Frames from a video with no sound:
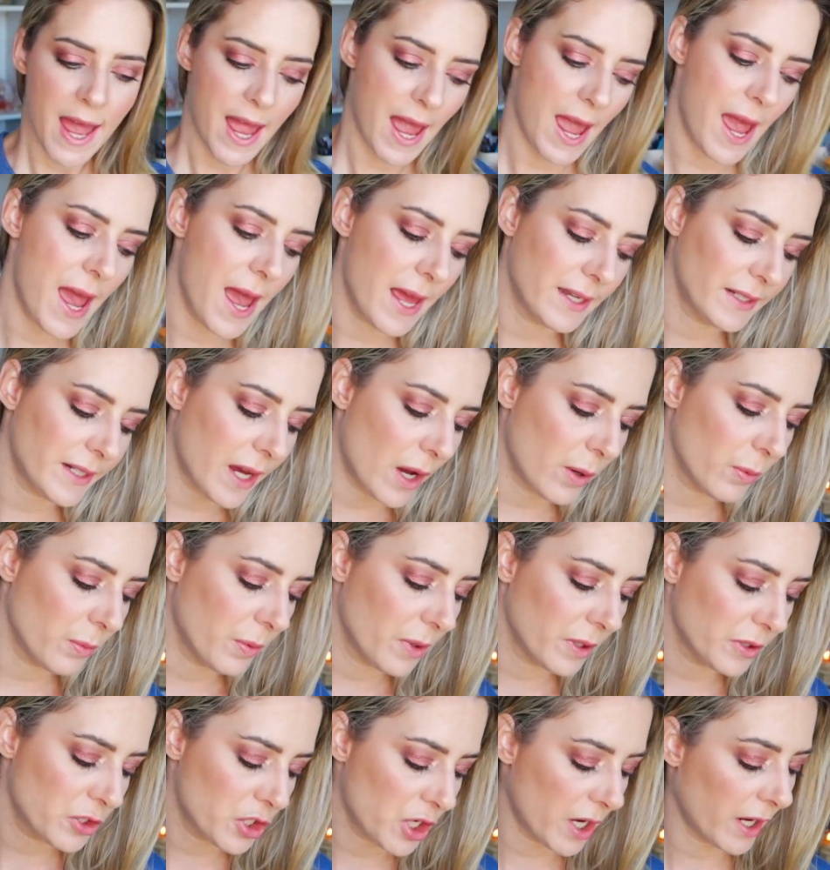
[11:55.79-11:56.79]
and I
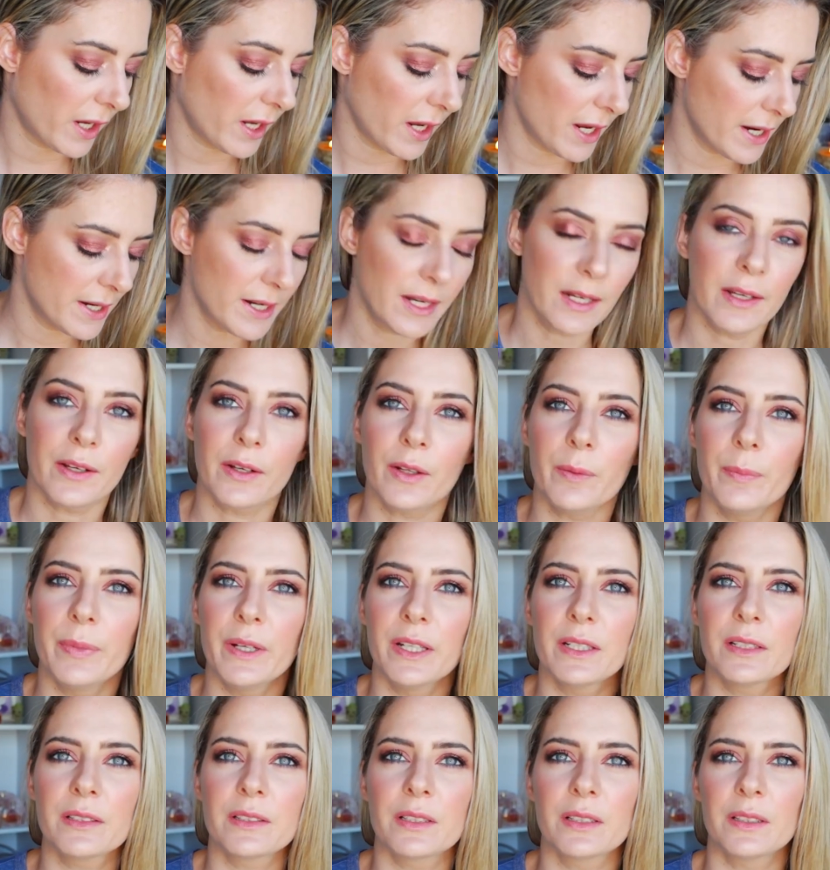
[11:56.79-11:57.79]
will check in a little
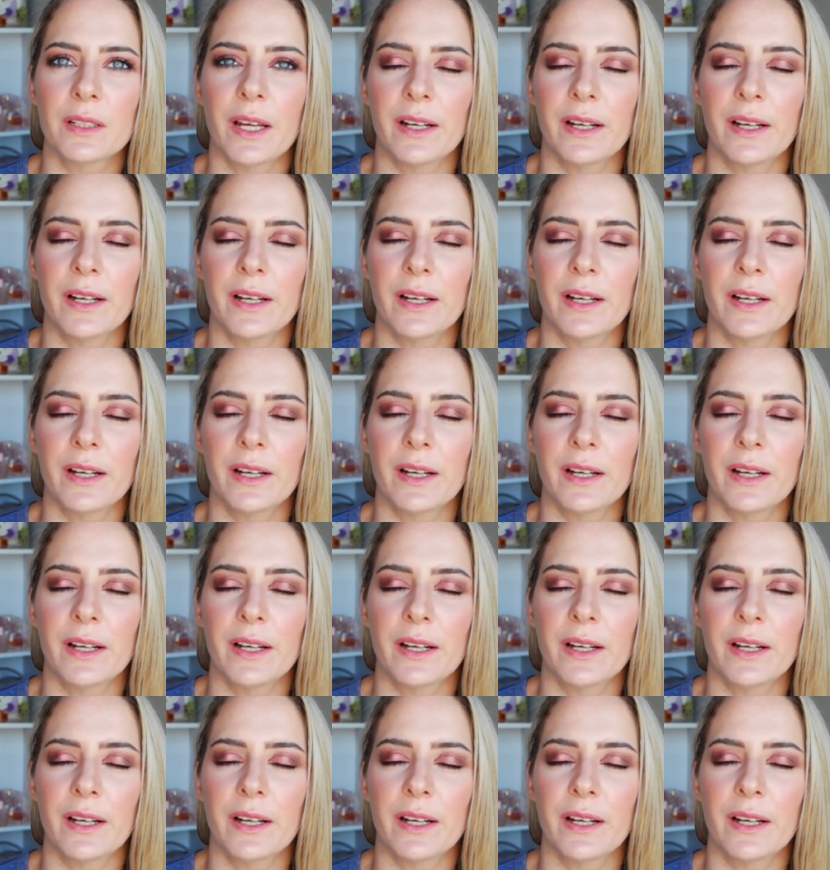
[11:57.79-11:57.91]
bit,